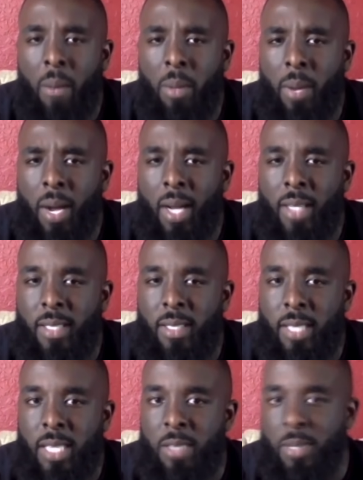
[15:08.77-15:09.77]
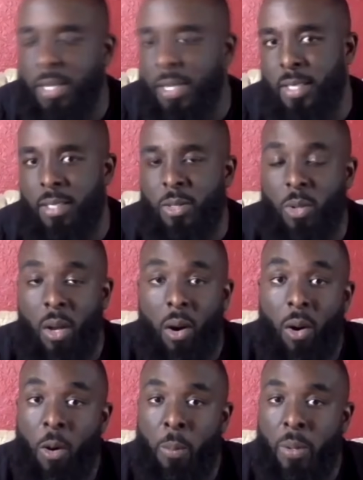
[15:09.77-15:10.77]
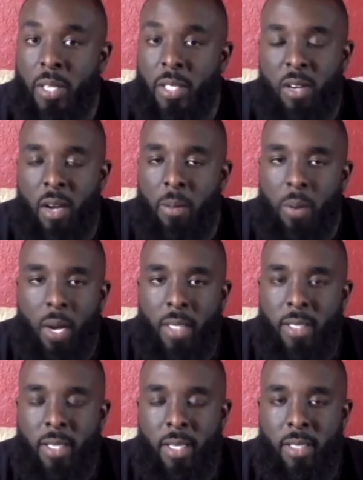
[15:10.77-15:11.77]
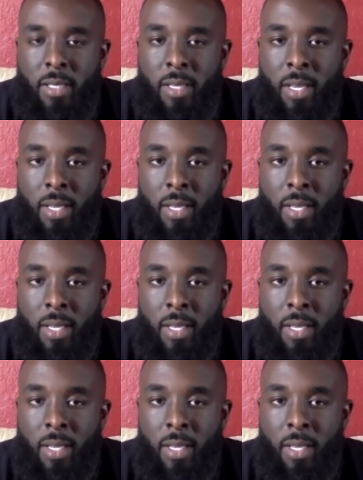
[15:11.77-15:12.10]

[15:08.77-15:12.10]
behind the scenes, because through the whole pre-draft process,